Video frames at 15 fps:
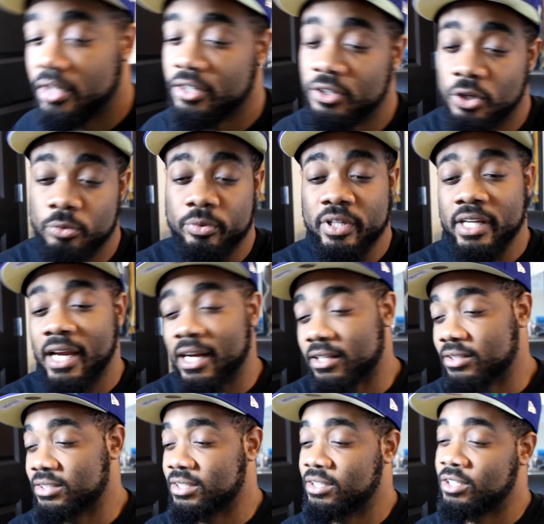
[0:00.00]
You know,
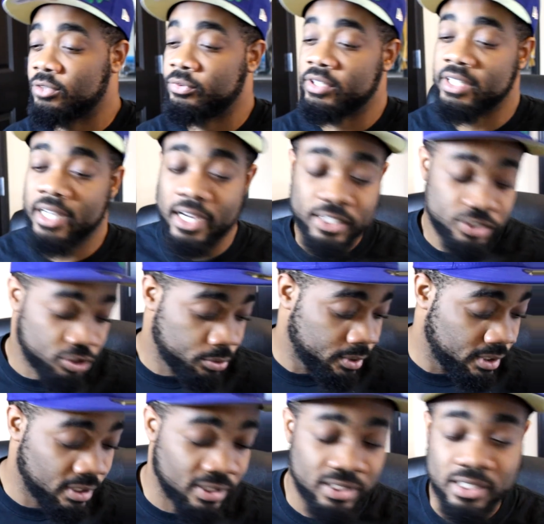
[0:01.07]
reactors are gonna react to
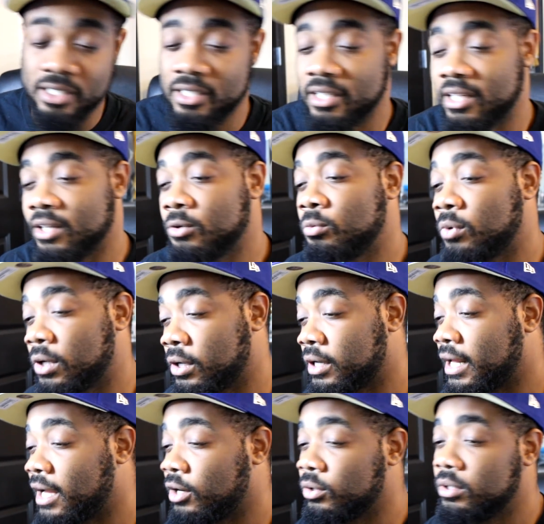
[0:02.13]
it, and it's gonna get
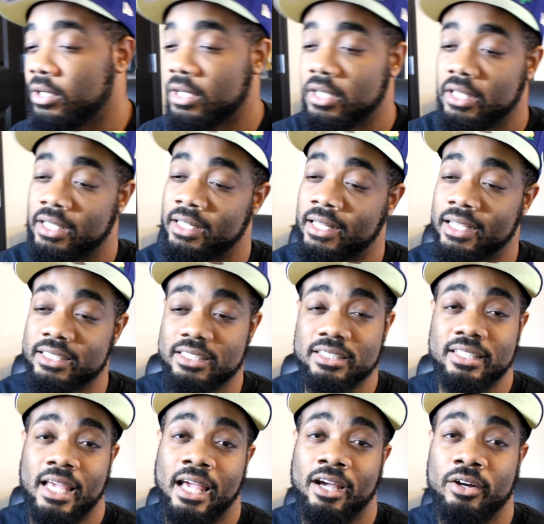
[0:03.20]
word out. And that's
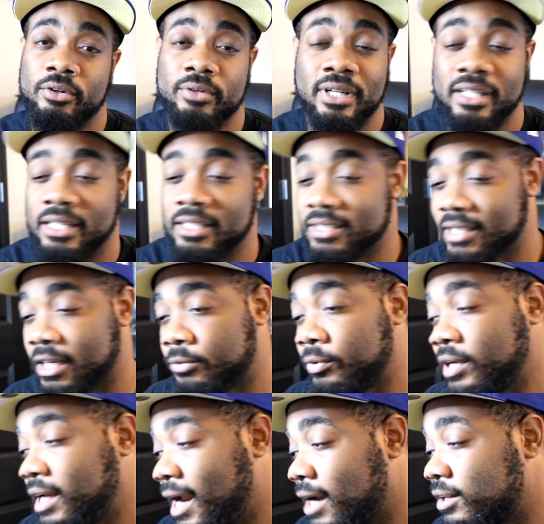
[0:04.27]
just how it's like.
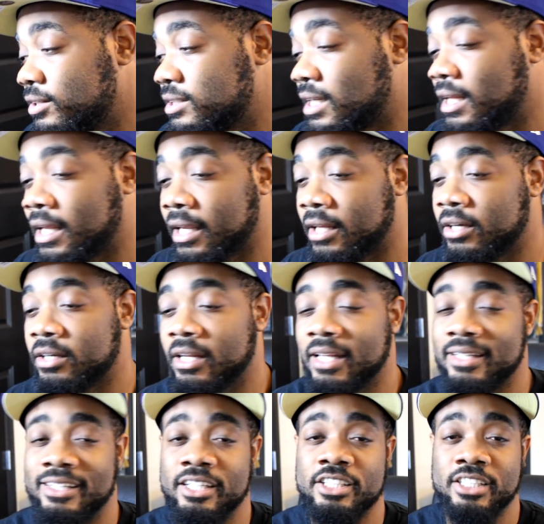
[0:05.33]
Reactors are like
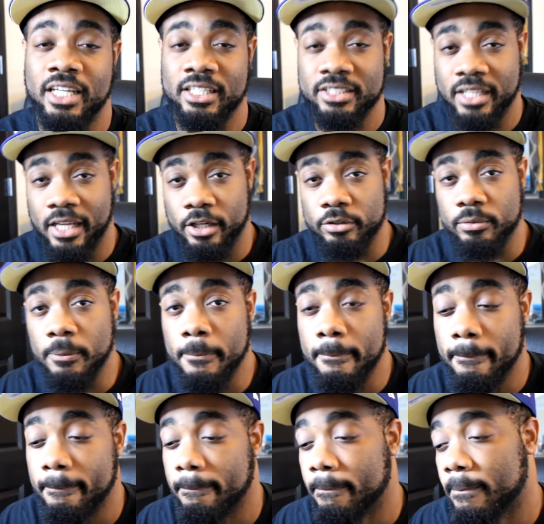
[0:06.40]
internet DJs now,
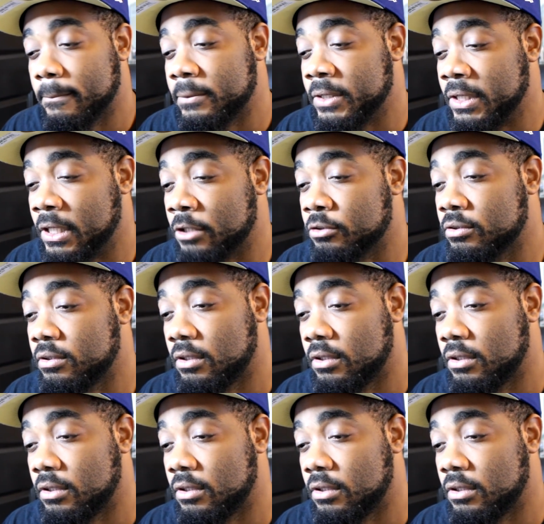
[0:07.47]
you know.